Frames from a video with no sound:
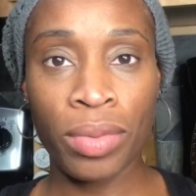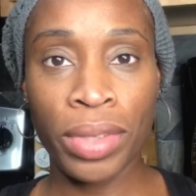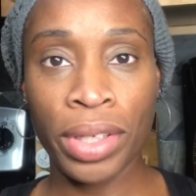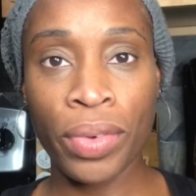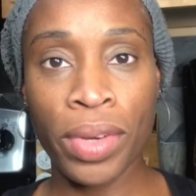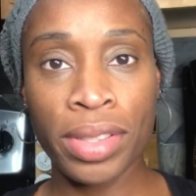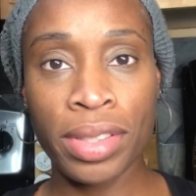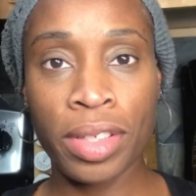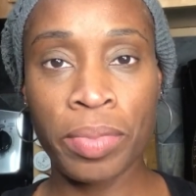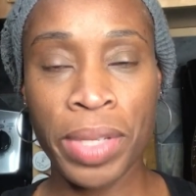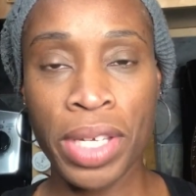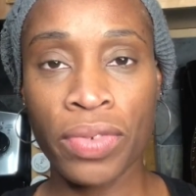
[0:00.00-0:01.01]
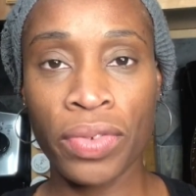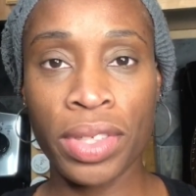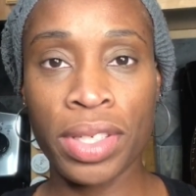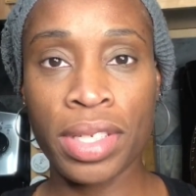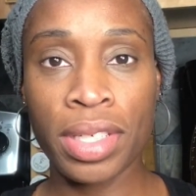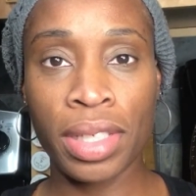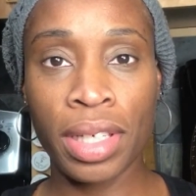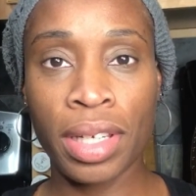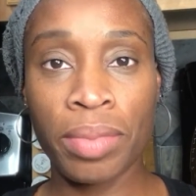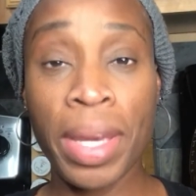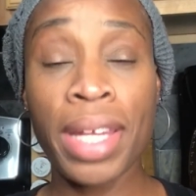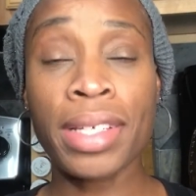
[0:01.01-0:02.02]
really going to the peacefulness
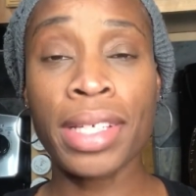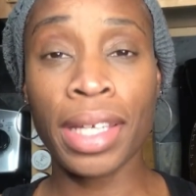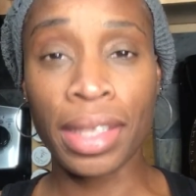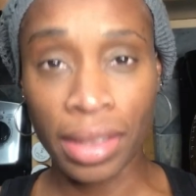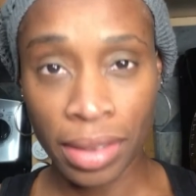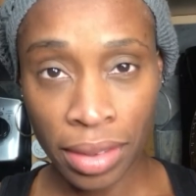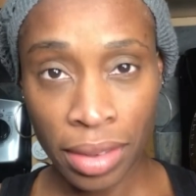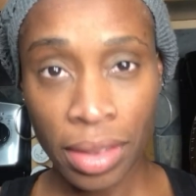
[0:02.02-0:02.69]
again, meditating,